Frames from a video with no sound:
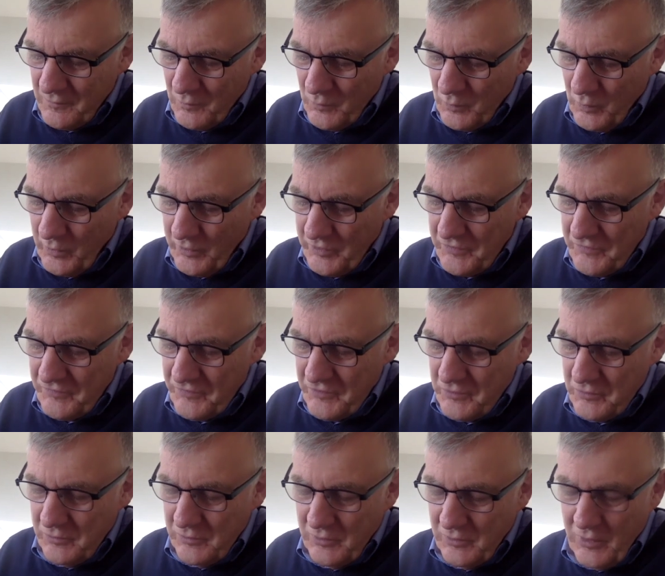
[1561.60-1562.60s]
have
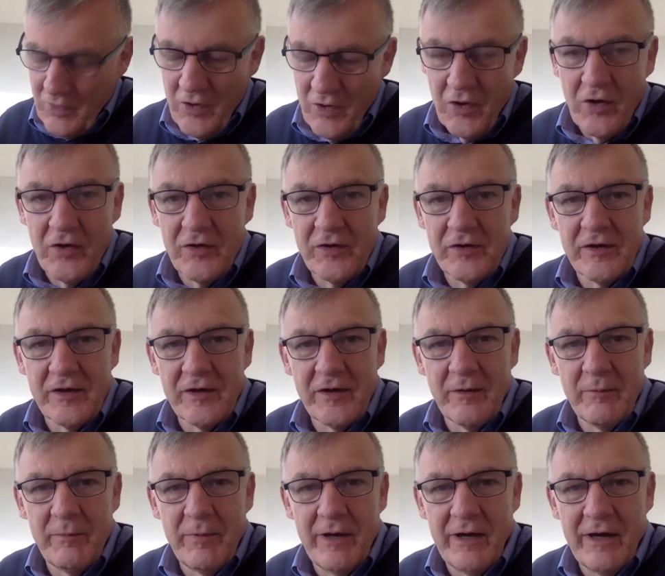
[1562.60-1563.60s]
you learned
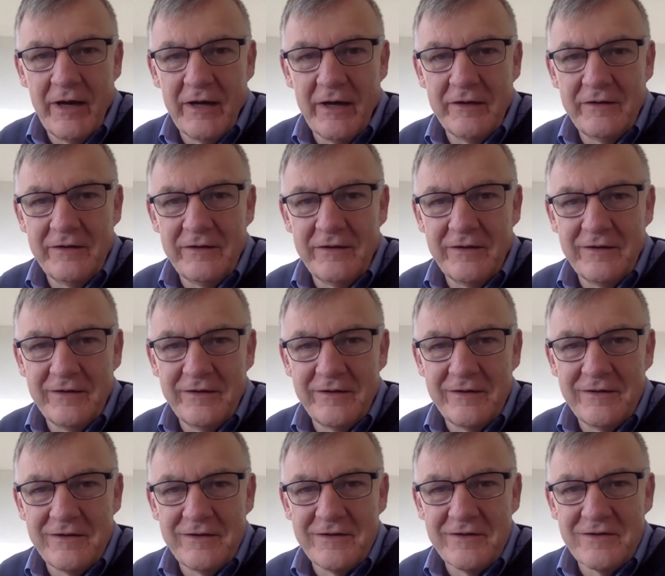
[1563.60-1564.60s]
about
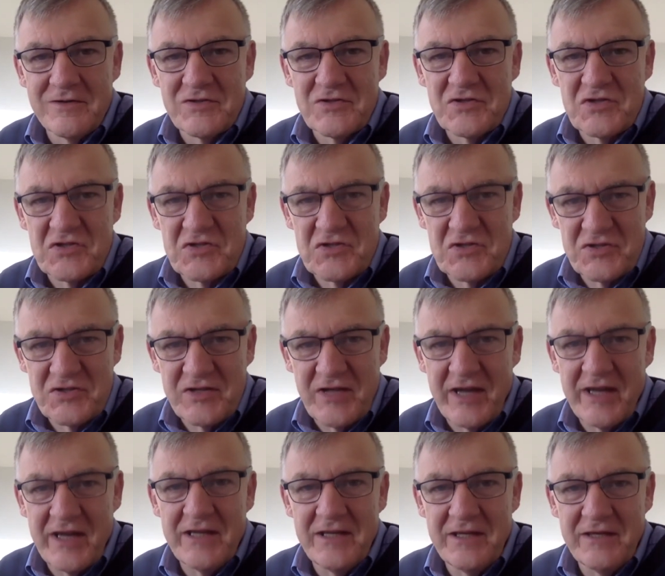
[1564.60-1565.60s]

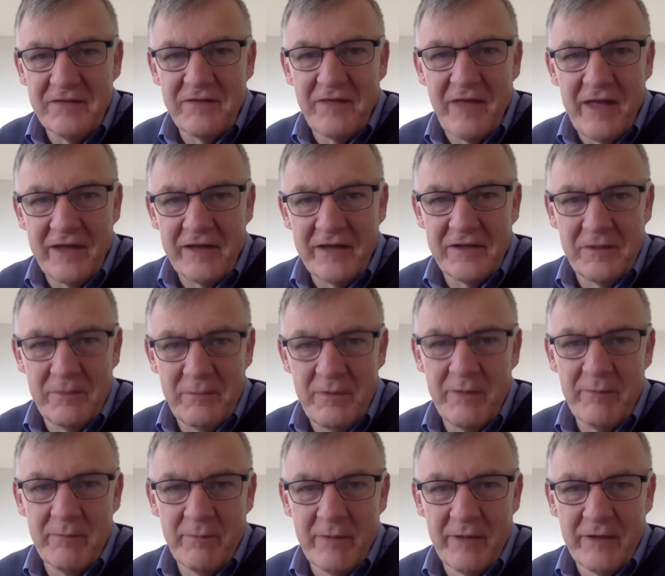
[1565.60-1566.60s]
sustaining that
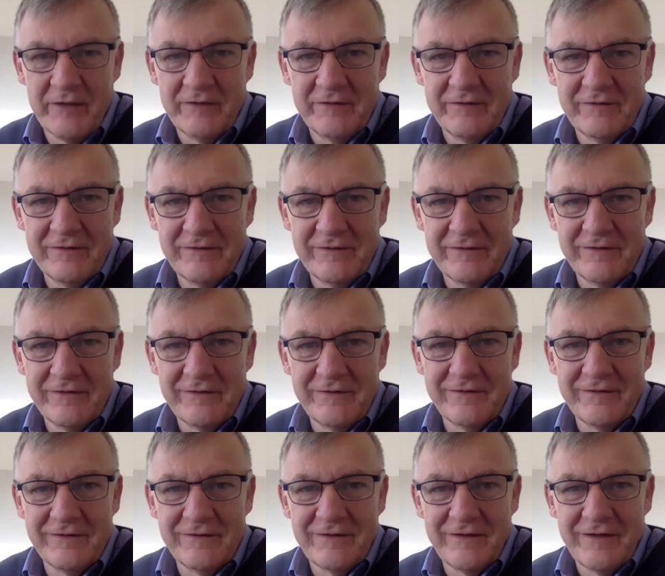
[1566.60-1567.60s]
commitment
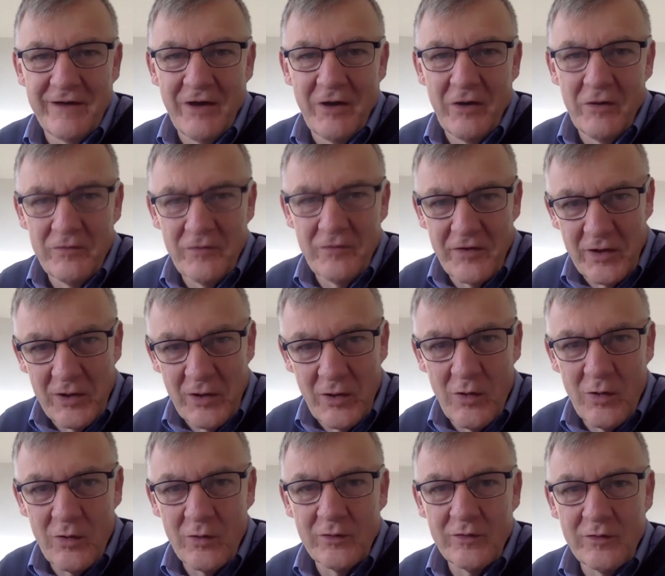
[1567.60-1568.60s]
over the
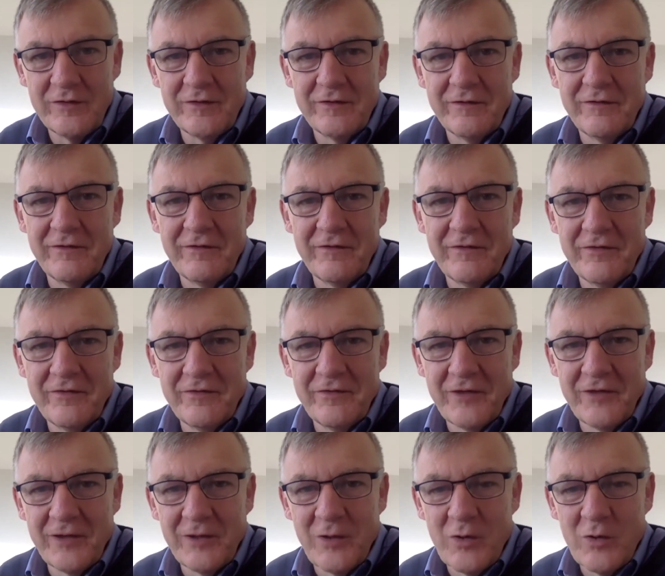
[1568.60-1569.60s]
long
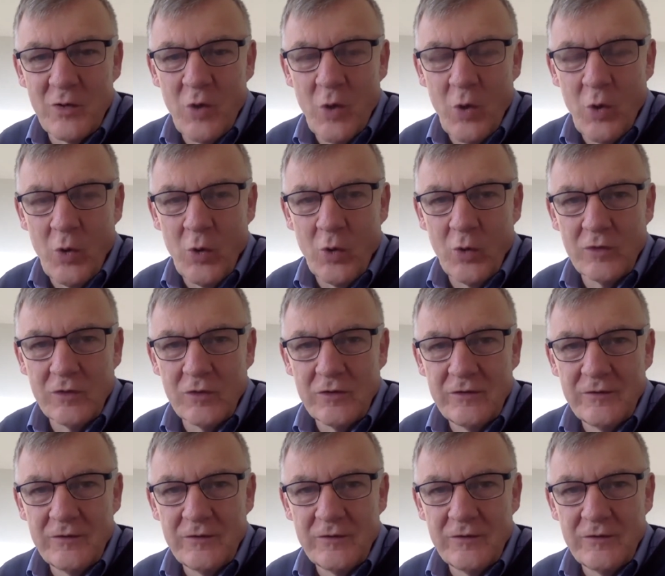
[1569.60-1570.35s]
haul?